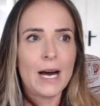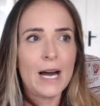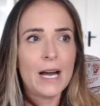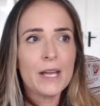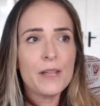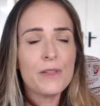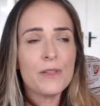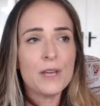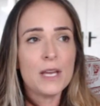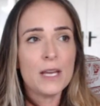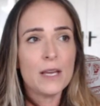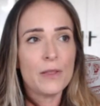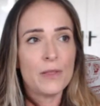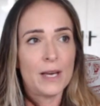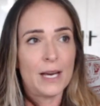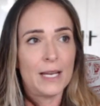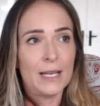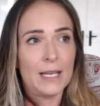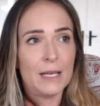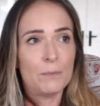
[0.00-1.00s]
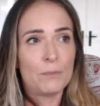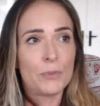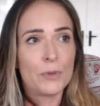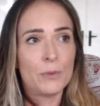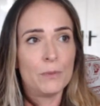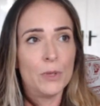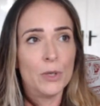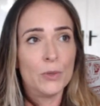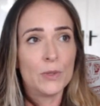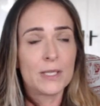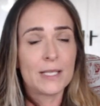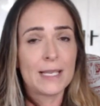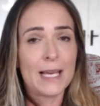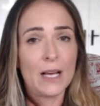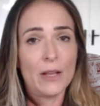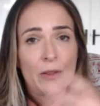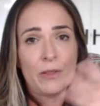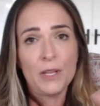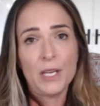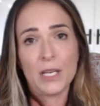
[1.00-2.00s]
I think that it promotes
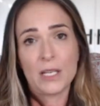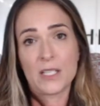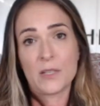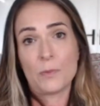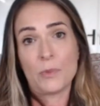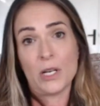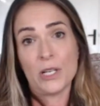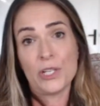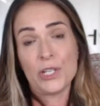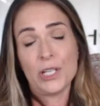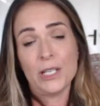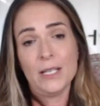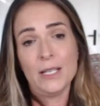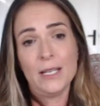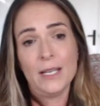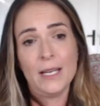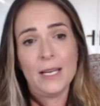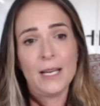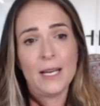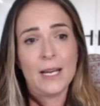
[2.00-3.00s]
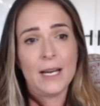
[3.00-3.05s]
healthy expression.